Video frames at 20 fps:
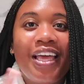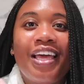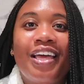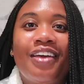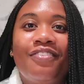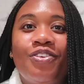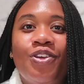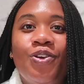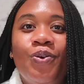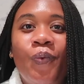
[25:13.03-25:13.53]

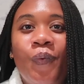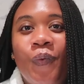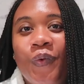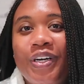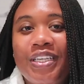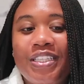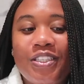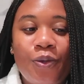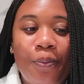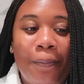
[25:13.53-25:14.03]
if you
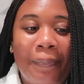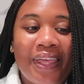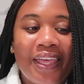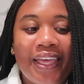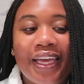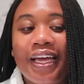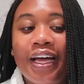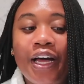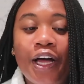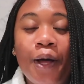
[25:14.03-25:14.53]
want to
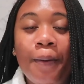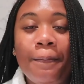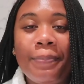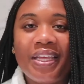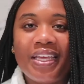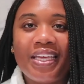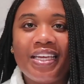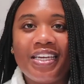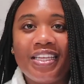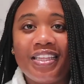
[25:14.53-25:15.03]
pick up
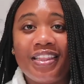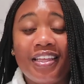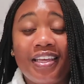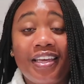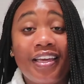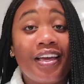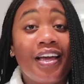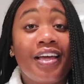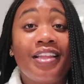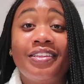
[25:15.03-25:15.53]

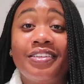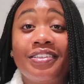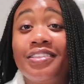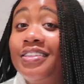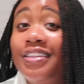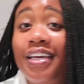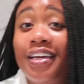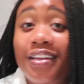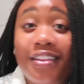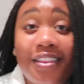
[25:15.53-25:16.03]
anything.
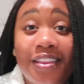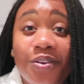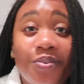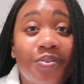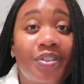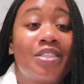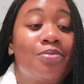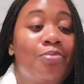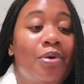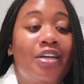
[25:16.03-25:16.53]
Nothing
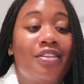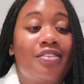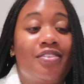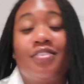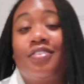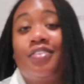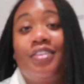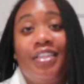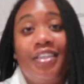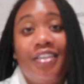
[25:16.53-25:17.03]
was
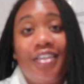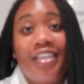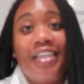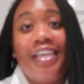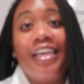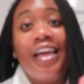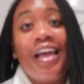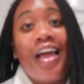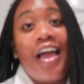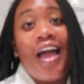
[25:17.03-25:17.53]
sponsored, literally.